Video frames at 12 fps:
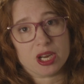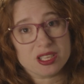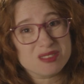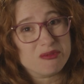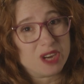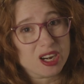
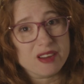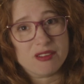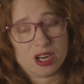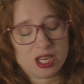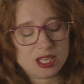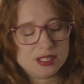but it's
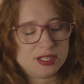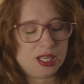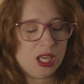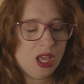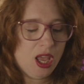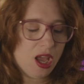very, very
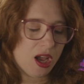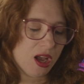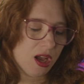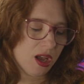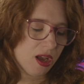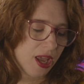easy,
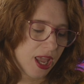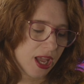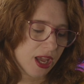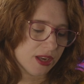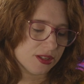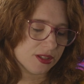
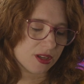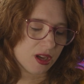and